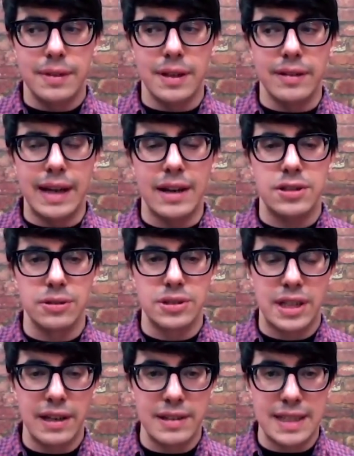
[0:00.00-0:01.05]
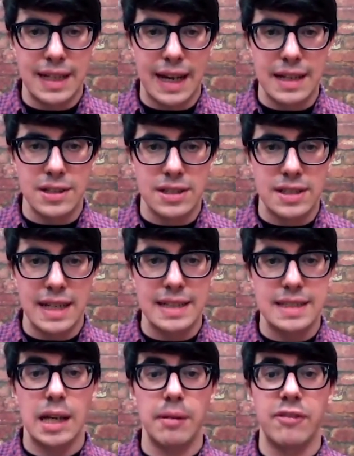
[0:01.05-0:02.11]
the national security
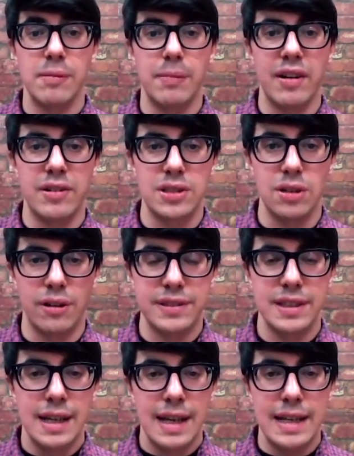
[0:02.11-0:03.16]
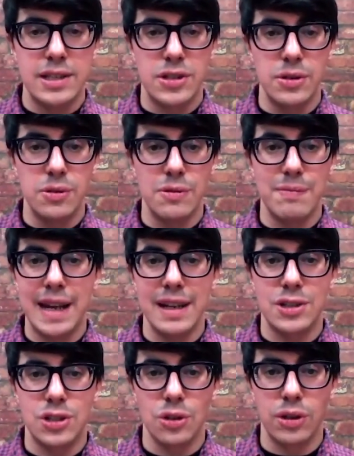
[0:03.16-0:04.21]
agencies, coming from Microsoft, is to
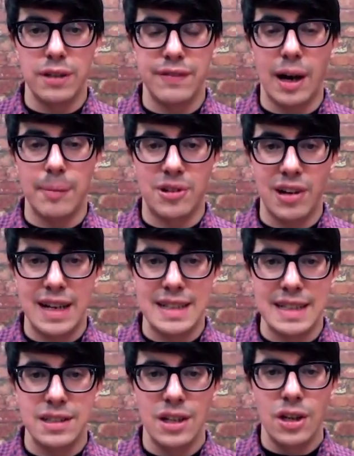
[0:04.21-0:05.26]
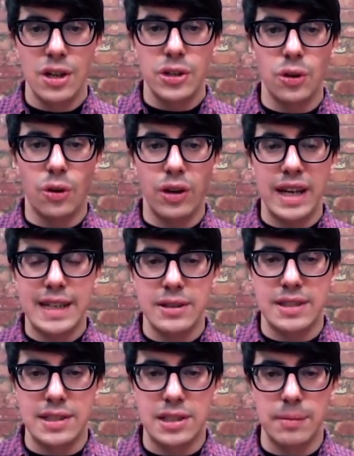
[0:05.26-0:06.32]
make sure you've upgraded your
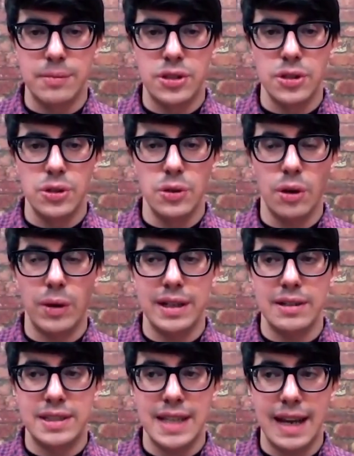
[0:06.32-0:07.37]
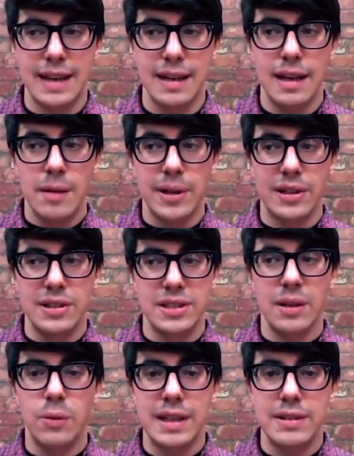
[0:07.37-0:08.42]
ecosystem to Windows 10
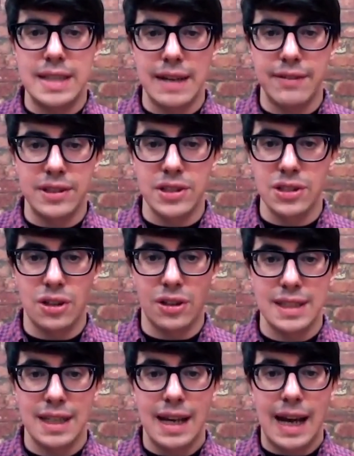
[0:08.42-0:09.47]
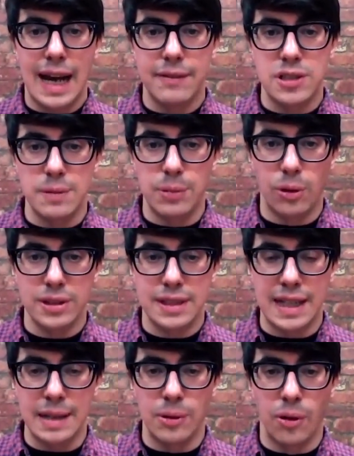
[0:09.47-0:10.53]
because your Windows 7 does not have support
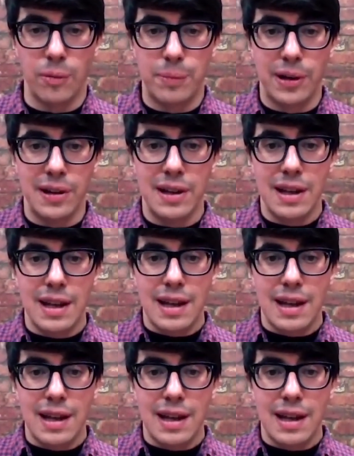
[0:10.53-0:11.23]
anymore. But